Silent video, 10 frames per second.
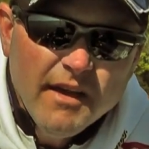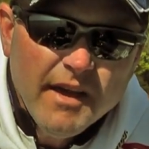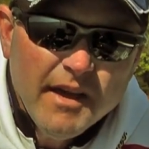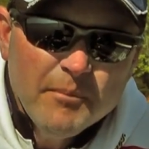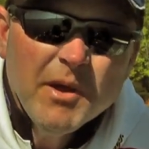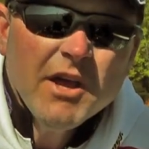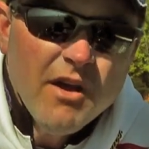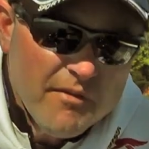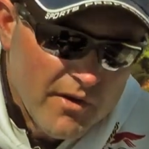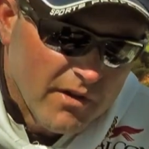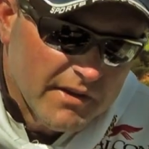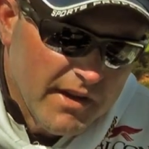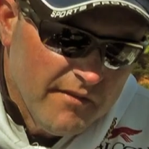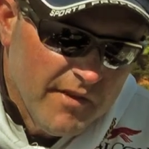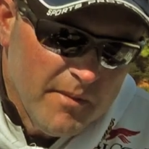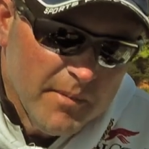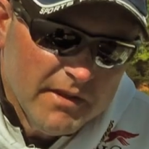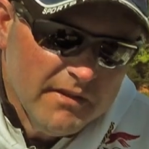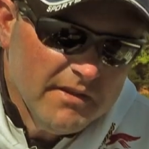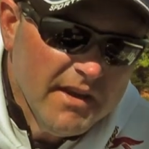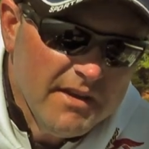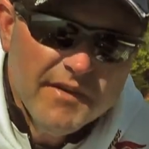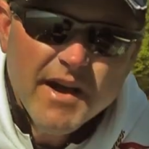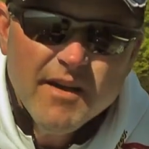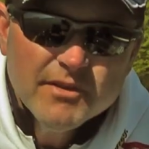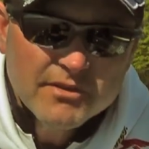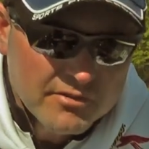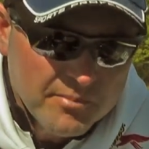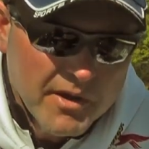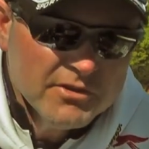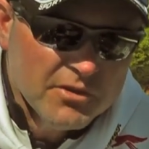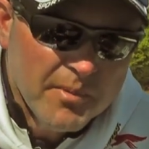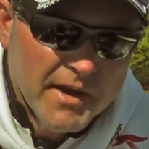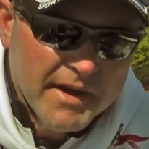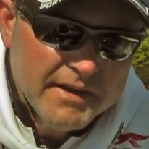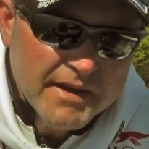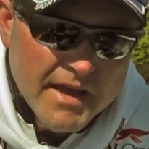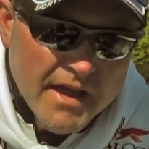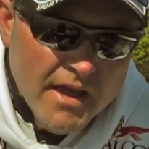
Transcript: and be covered on TV. But this 85 is a special bait.